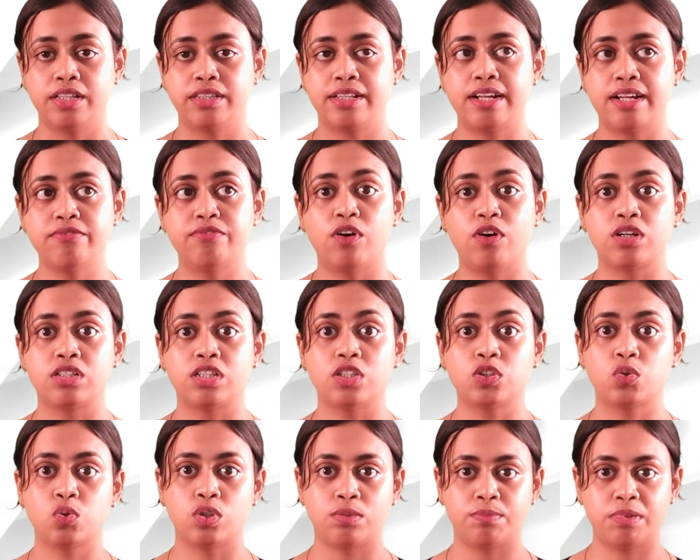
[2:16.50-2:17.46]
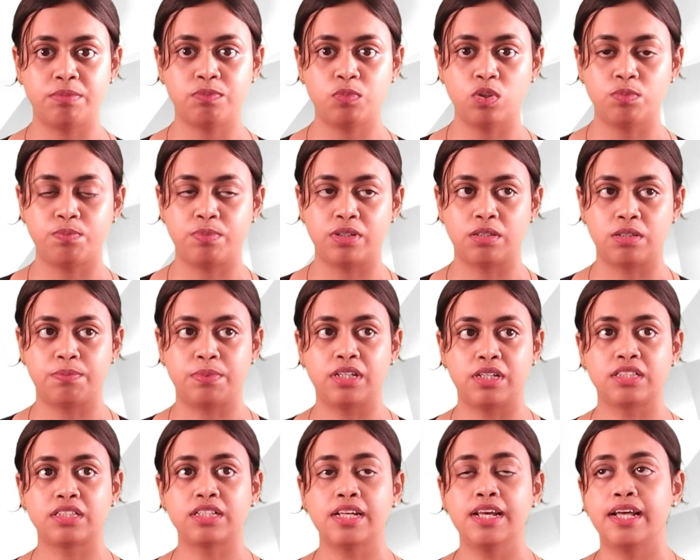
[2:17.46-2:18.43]
then for the swimming pool
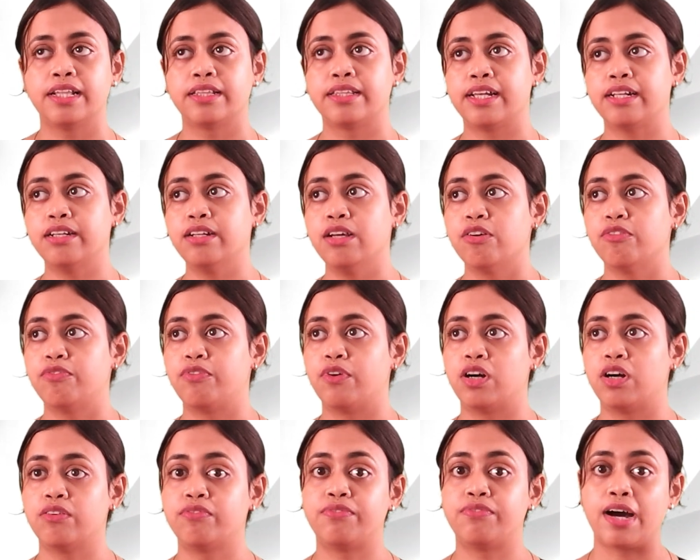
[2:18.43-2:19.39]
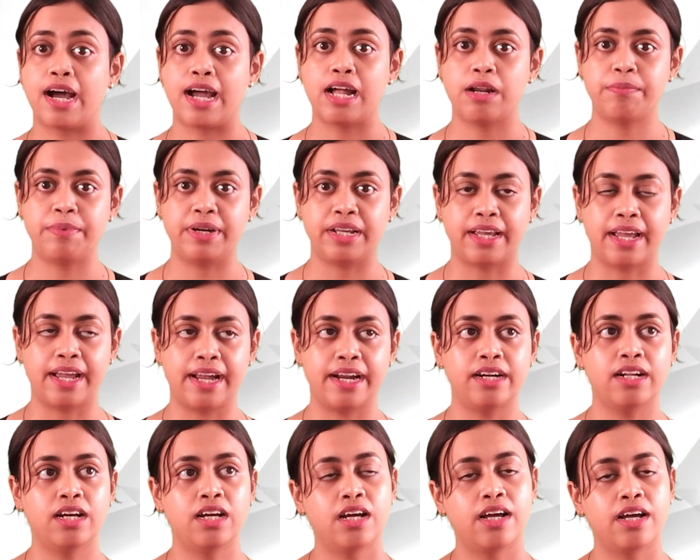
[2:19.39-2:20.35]
purpose, then for fire brigade,
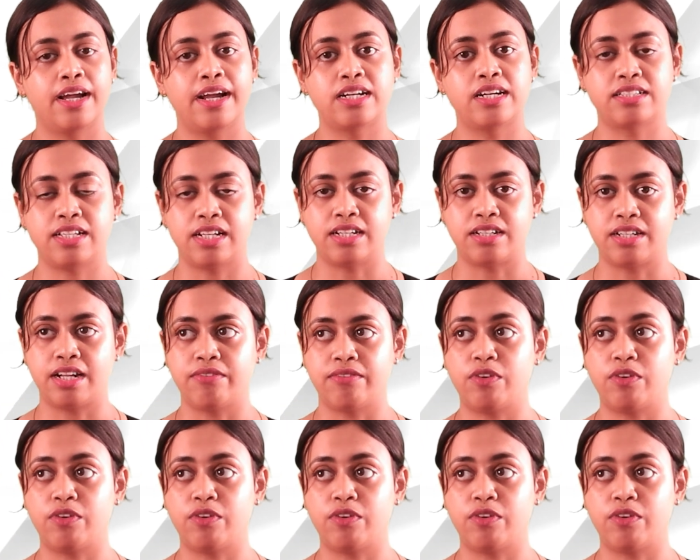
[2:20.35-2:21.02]
etc.